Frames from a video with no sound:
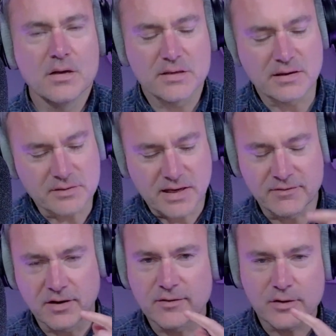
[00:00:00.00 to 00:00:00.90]
I've
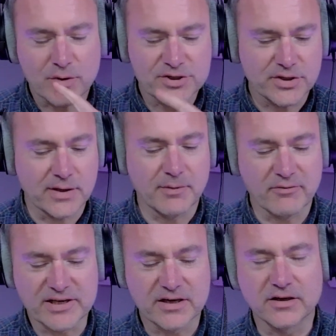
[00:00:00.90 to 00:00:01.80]
got a question. I'm
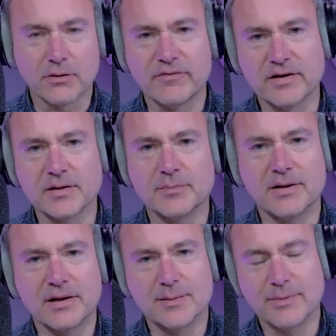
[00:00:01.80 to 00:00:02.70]
already going to go off a
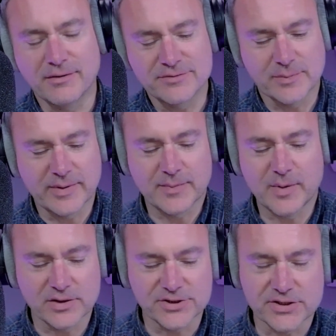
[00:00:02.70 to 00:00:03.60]
little bit off topic.
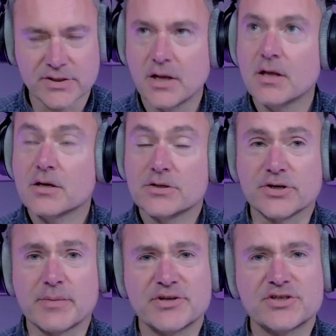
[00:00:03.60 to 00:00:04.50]
Apologies. So
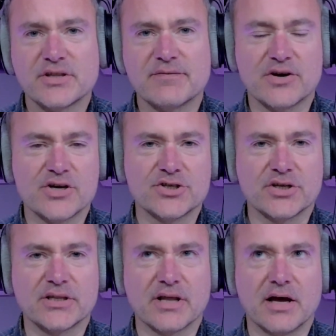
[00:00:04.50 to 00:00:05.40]
you mentioned the version
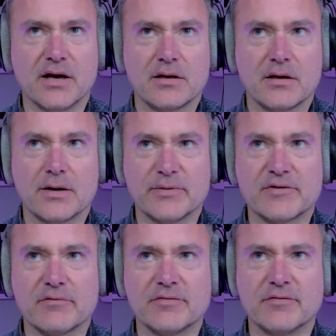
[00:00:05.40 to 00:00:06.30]
in there, and we've
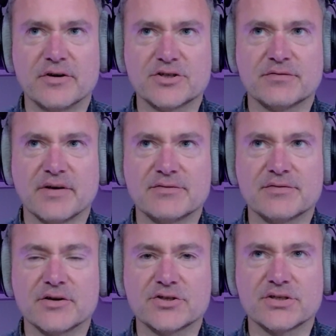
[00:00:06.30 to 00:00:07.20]
gone from version 5 to
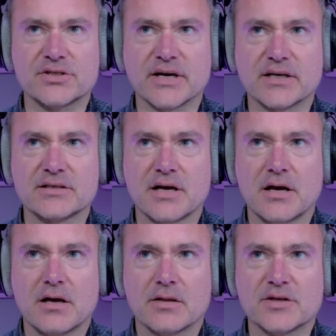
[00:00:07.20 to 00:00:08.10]
version 6.
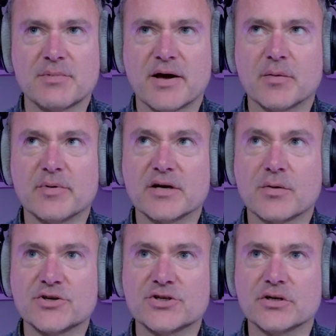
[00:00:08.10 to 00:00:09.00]
This might not be a
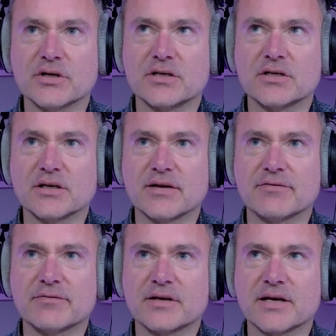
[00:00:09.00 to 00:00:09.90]
question you can
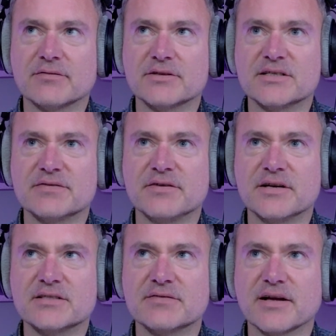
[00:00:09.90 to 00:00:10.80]
give kind of a
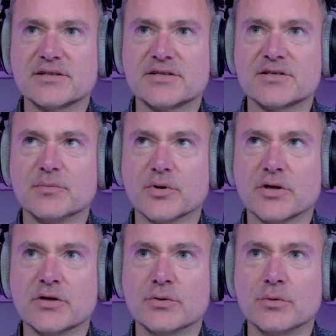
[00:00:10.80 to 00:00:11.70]
definitive answer to, but
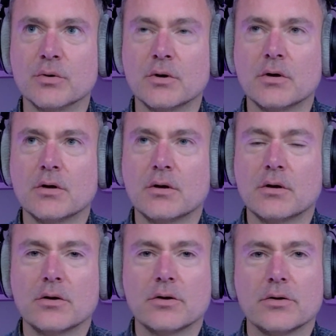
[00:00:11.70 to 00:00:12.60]
you're
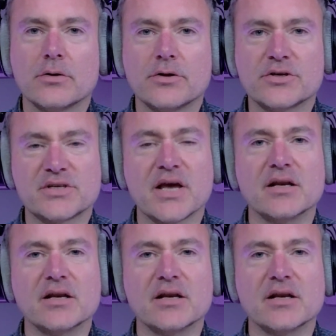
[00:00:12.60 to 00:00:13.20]
saying